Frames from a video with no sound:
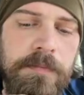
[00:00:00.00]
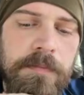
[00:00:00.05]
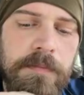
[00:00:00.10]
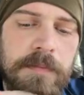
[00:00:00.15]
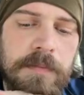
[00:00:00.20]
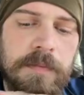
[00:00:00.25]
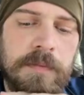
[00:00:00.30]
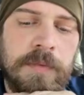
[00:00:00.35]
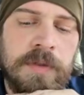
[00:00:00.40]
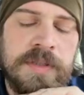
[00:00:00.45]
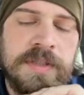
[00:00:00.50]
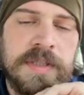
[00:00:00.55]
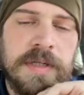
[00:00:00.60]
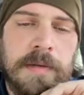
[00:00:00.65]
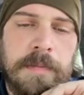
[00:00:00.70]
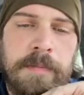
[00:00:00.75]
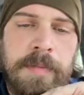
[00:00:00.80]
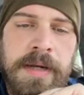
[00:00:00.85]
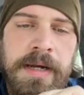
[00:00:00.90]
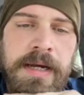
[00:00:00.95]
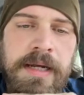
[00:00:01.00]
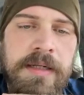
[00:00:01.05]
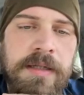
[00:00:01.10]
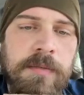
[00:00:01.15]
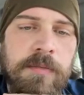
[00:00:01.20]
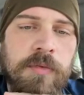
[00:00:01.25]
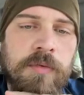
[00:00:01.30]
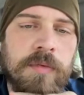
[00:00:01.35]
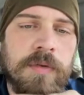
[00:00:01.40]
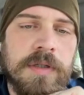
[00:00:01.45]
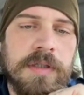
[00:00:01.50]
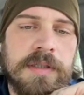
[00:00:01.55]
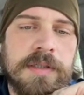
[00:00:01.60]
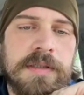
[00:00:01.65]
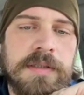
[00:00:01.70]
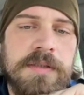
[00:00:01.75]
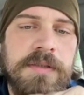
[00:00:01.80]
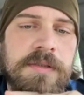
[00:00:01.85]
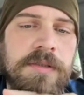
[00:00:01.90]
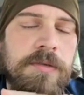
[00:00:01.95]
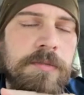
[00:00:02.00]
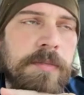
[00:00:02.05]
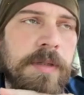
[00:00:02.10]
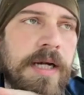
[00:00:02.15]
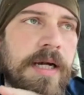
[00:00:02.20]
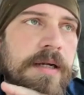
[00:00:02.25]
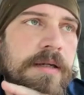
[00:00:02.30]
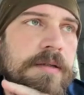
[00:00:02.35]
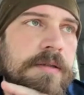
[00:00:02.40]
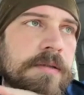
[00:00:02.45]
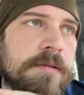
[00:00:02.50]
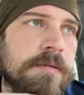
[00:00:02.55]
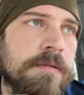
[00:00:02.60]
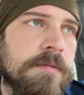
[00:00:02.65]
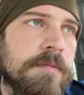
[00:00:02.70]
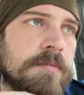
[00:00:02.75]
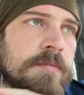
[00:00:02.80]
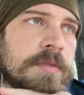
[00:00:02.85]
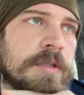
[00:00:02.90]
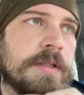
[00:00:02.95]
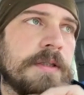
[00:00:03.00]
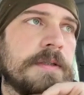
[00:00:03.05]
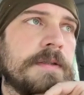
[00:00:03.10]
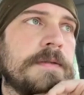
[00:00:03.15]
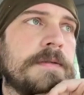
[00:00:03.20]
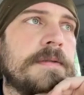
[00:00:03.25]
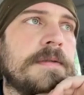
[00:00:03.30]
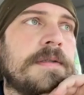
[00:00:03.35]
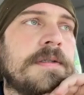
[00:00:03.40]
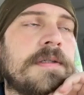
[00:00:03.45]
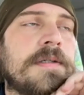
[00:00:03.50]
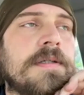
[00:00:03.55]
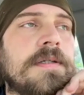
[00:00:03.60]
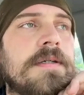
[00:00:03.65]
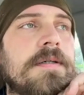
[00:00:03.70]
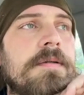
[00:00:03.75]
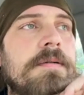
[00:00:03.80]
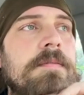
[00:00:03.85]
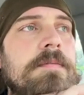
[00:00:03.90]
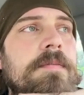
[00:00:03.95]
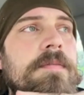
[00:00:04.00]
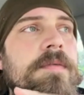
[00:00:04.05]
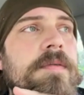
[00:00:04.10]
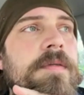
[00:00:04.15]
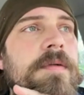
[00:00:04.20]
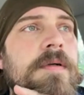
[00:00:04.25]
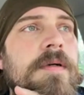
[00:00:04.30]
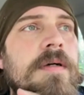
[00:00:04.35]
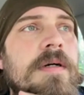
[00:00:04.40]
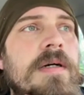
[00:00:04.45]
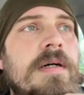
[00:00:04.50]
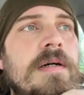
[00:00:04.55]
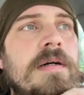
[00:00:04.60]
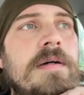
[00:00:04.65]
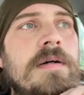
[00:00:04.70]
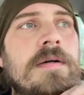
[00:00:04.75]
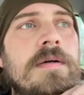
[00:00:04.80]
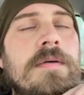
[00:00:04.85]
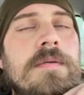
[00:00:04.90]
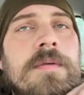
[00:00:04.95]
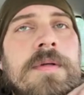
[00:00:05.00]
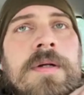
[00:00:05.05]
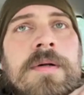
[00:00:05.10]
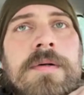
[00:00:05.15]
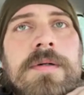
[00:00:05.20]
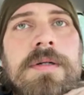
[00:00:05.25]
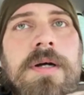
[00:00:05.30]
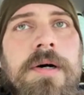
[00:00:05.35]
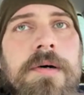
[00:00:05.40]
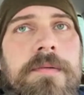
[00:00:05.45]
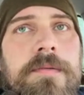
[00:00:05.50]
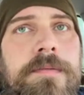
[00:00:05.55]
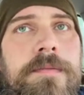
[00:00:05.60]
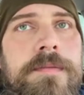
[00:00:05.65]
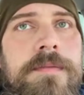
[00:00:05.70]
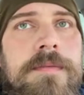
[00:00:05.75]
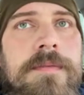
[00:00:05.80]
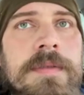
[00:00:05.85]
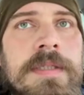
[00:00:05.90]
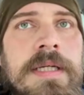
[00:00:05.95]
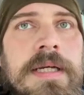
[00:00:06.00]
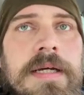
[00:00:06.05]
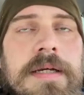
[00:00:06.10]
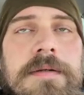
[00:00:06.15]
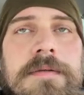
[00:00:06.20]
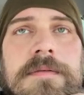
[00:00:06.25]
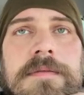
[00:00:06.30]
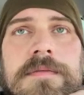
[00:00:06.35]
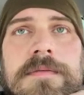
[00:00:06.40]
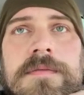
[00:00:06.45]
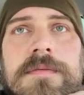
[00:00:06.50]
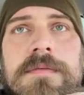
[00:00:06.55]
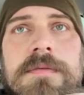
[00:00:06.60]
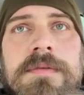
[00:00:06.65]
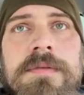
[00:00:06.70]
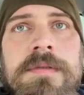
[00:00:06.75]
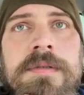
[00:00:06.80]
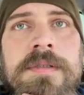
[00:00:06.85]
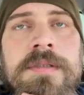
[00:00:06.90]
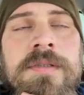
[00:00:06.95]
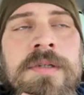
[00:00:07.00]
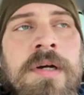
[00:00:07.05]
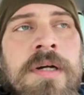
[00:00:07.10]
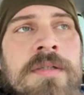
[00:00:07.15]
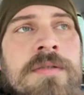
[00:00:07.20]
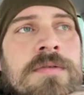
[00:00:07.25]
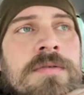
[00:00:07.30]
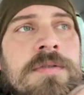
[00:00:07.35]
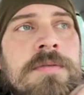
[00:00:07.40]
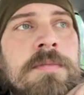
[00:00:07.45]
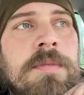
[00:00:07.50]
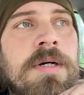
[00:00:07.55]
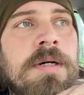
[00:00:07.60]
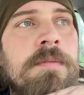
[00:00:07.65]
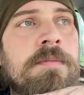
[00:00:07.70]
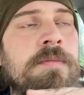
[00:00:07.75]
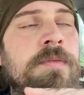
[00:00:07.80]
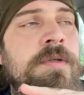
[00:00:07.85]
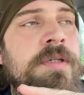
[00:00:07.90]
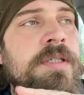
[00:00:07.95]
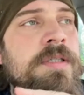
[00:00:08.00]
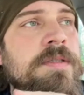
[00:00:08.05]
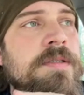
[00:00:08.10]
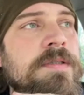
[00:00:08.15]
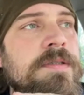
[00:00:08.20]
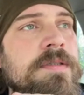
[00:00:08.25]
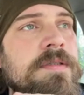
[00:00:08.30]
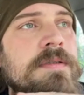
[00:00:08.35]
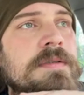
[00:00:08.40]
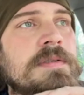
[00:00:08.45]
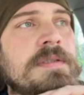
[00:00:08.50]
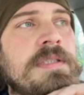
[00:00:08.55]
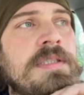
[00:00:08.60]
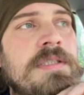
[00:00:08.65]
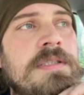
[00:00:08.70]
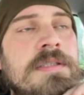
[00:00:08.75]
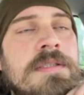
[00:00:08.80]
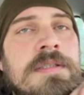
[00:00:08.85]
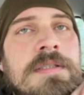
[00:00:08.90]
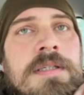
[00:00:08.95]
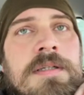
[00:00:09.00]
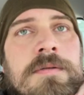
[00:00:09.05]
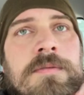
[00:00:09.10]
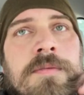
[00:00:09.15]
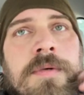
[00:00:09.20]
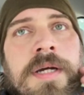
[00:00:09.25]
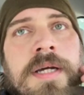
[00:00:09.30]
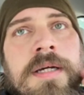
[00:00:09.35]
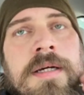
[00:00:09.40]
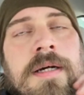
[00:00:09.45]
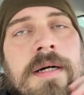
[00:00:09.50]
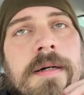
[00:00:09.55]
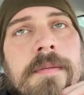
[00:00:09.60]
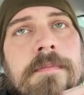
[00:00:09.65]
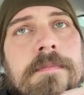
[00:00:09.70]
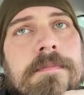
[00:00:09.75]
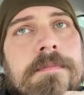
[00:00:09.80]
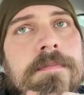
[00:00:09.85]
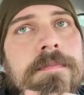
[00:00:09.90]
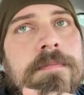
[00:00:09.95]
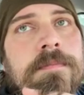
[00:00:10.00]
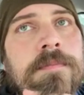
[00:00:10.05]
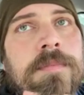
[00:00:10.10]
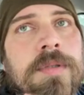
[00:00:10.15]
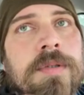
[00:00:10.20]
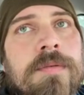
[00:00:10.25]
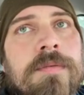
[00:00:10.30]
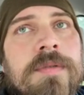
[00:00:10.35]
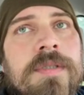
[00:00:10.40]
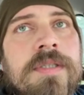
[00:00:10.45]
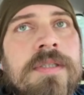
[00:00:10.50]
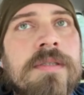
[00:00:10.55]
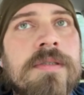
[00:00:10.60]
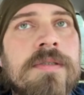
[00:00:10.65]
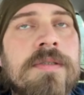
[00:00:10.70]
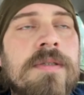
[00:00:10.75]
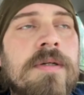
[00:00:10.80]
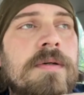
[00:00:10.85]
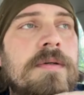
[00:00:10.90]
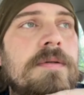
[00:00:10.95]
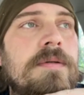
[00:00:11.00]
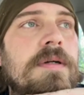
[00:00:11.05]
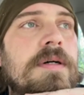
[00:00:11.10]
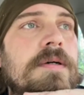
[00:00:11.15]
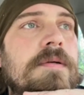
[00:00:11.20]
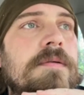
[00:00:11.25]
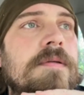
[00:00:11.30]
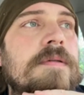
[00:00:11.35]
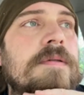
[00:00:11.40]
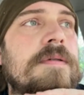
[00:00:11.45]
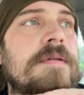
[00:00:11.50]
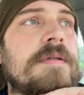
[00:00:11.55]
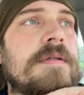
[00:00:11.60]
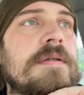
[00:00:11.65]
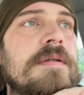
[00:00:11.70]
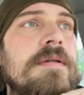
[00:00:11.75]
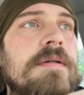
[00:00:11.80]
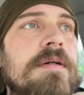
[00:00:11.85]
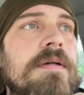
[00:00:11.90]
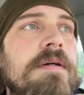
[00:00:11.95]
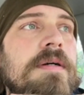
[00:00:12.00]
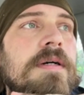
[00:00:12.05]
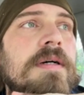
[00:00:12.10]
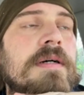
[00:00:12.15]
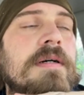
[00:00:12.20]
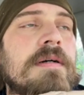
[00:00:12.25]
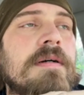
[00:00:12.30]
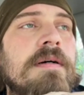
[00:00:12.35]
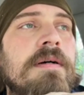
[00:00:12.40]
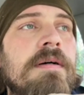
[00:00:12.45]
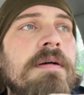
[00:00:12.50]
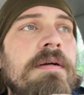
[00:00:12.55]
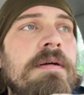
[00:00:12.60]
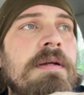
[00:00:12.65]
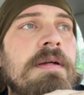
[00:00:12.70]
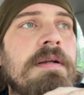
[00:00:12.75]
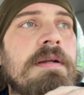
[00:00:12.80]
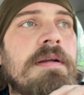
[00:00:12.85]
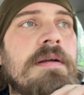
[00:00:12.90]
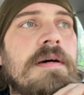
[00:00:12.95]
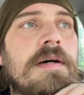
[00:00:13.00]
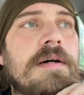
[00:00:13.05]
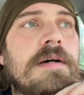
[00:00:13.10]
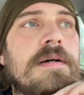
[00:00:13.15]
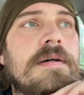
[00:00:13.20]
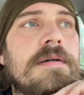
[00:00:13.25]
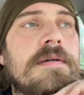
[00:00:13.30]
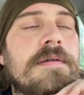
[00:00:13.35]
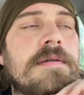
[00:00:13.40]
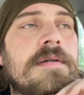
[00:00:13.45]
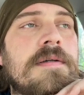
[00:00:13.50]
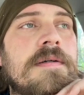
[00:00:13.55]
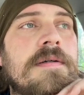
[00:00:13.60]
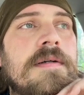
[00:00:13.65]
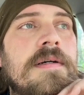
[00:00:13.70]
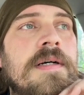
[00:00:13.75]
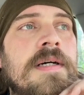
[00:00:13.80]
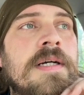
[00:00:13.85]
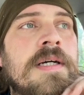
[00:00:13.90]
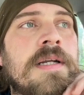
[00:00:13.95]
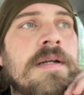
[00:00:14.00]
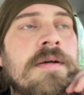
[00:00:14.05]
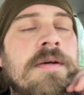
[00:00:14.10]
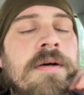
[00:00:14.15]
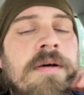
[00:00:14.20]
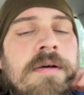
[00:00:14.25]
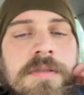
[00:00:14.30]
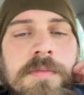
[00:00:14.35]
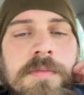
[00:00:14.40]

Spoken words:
what's up, Pat? Number one, good to see you back, brother. Um, we don't know yet. I talked to his mom once. He just didn't wake up, but we just don't know. And I gotta call his